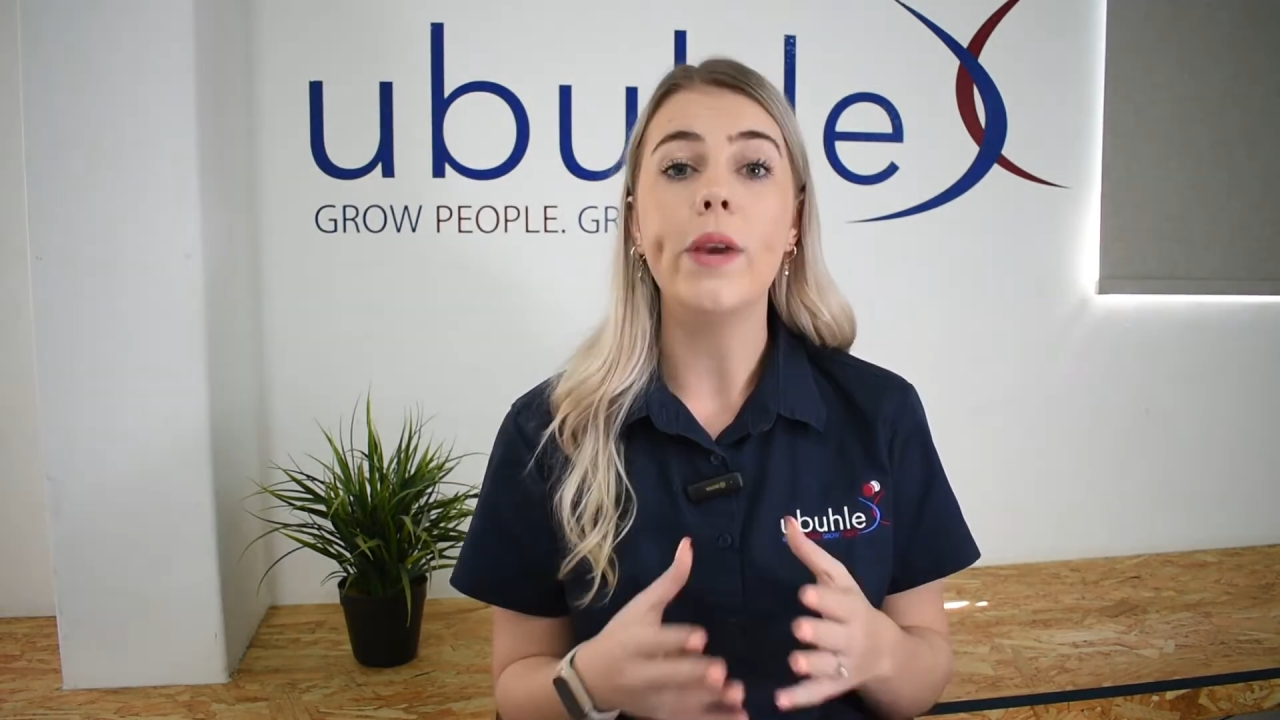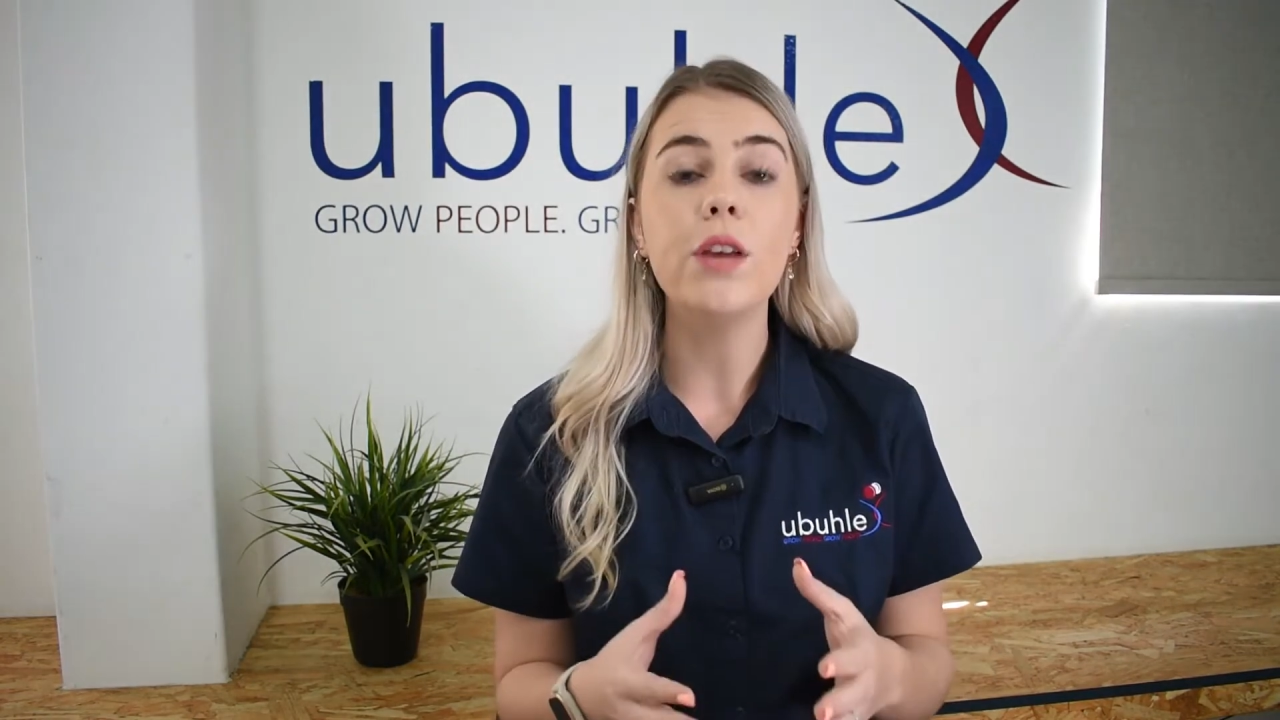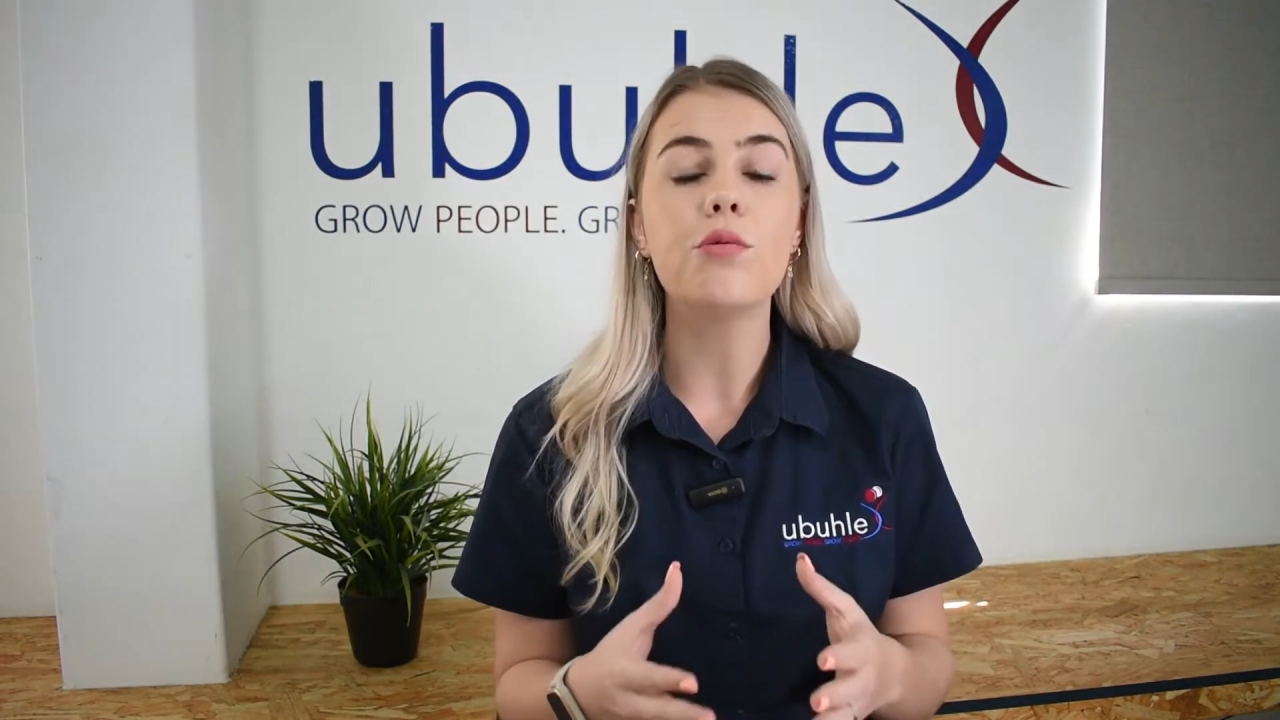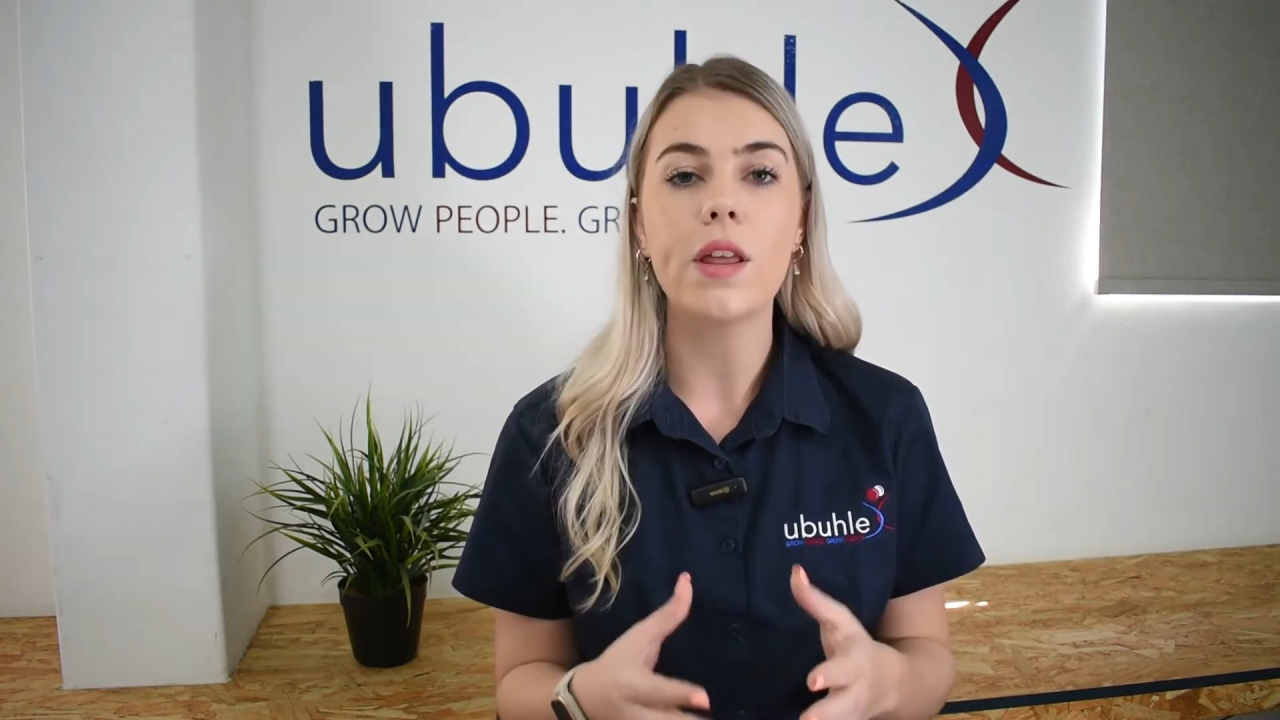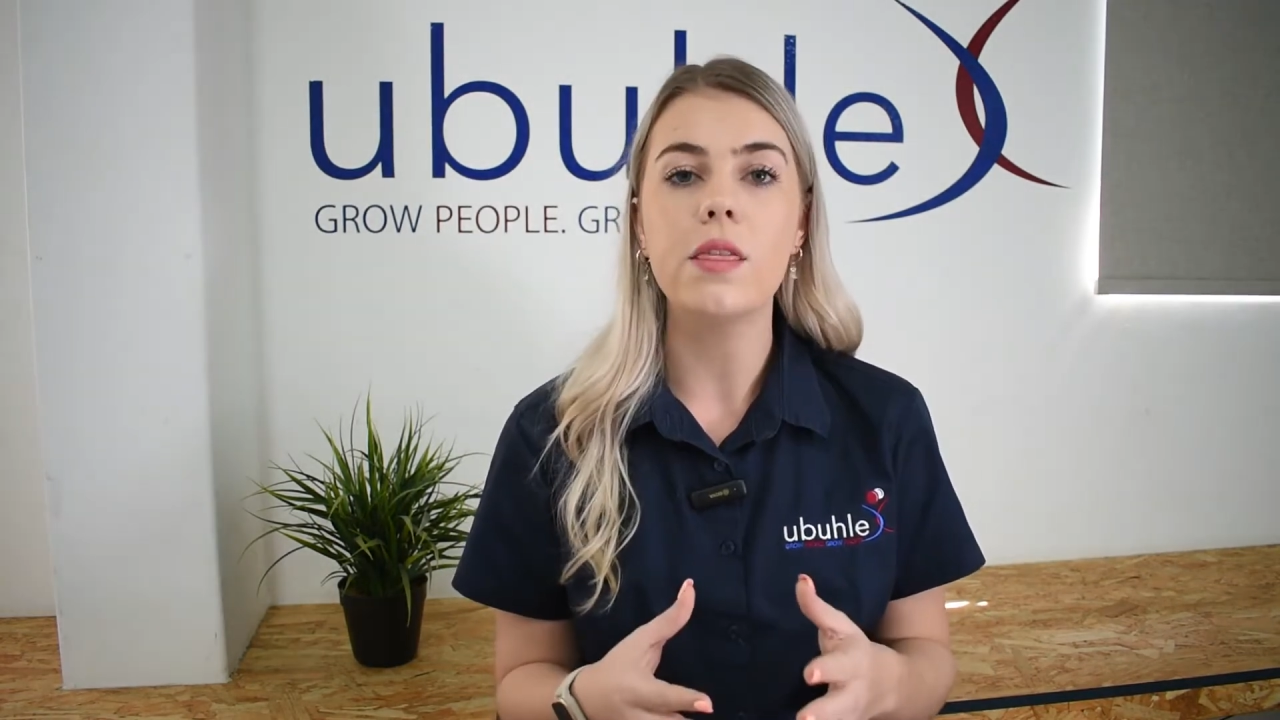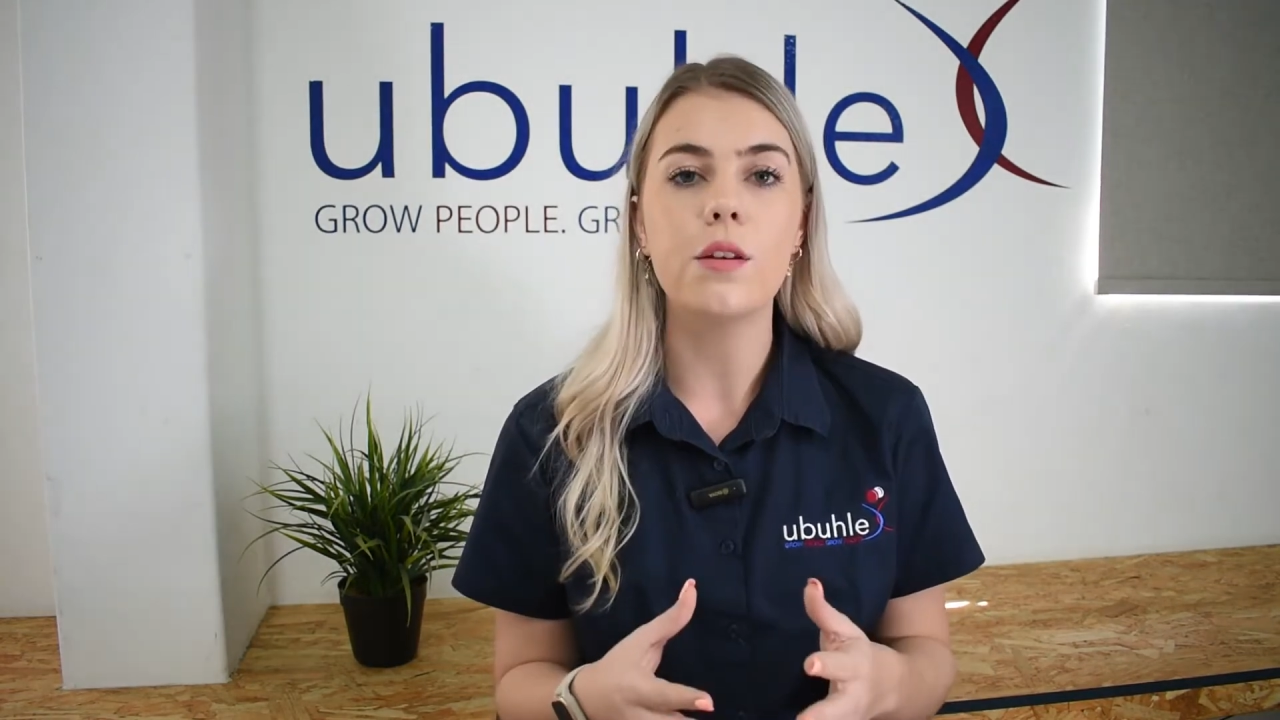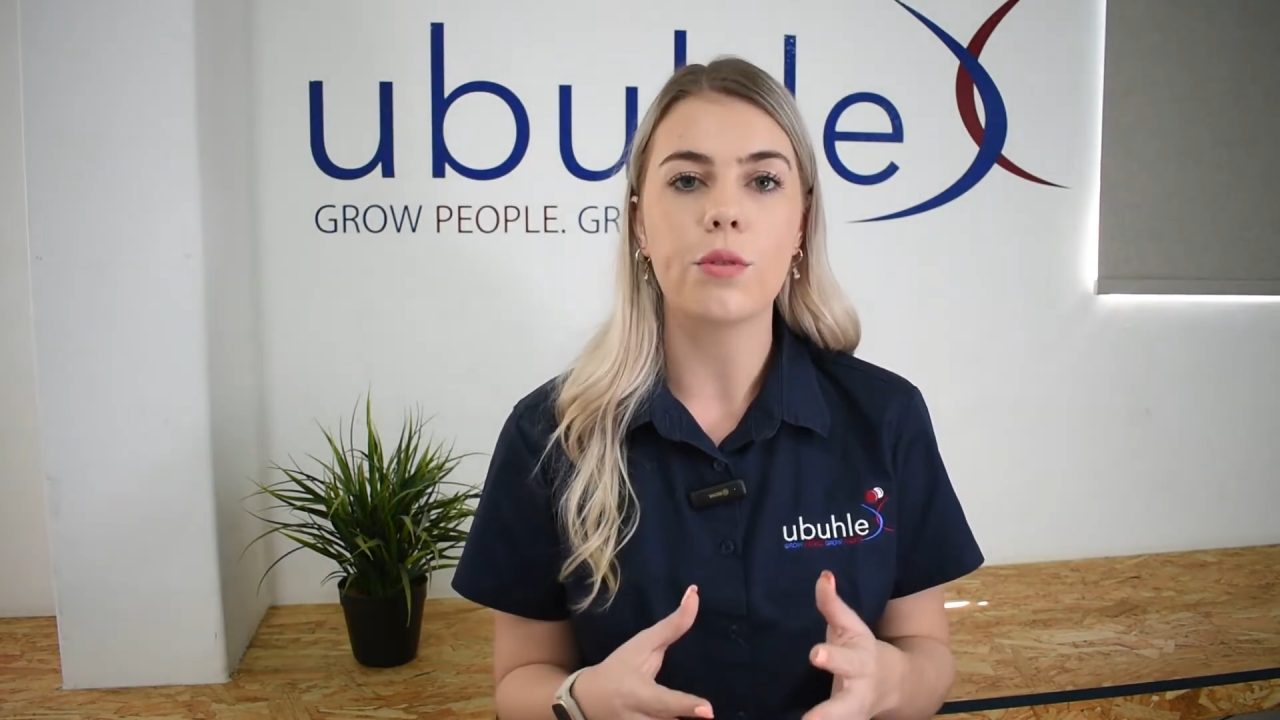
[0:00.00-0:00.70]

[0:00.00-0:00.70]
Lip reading: we run the